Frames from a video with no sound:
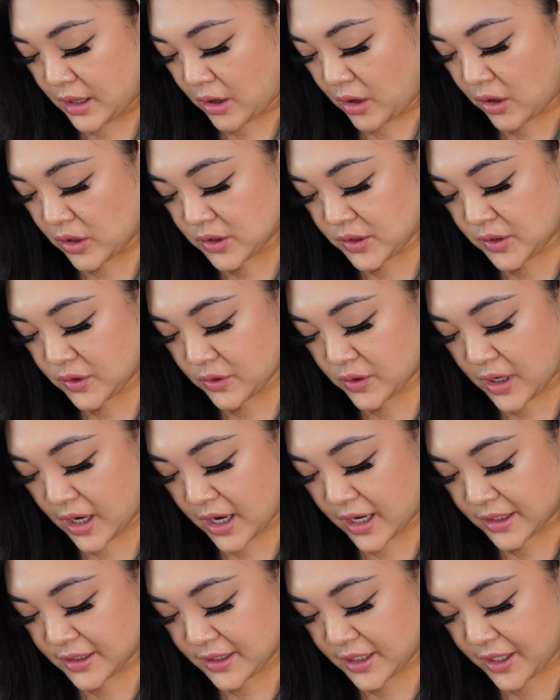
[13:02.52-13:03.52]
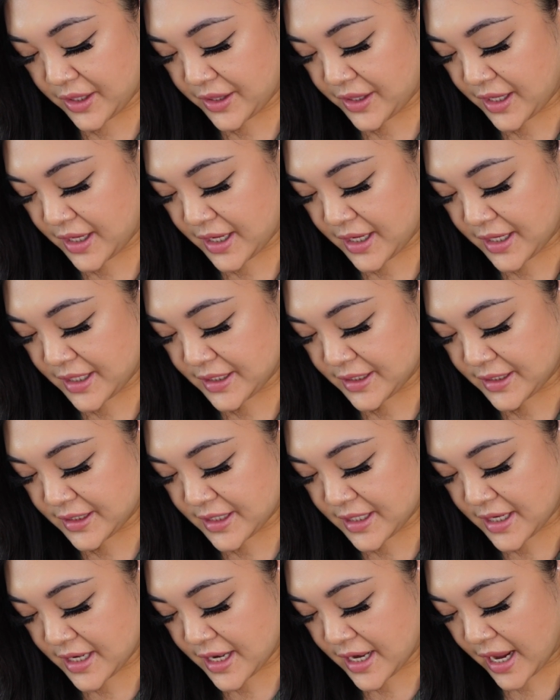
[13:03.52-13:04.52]
Also got these
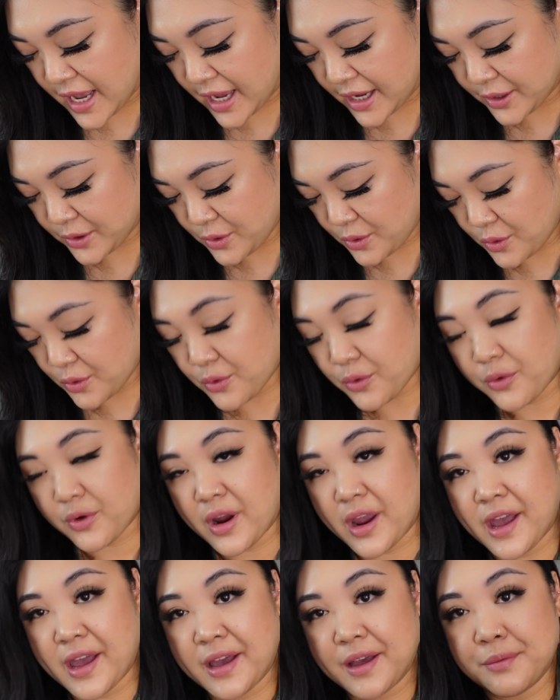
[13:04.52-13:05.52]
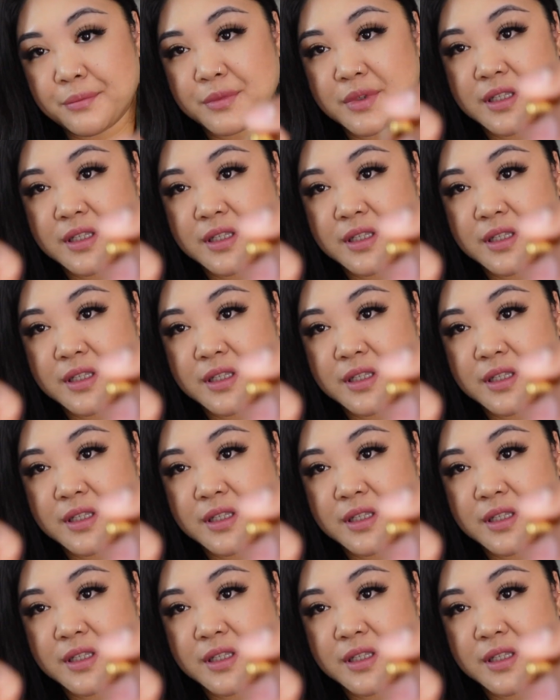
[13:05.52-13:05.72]
nanogram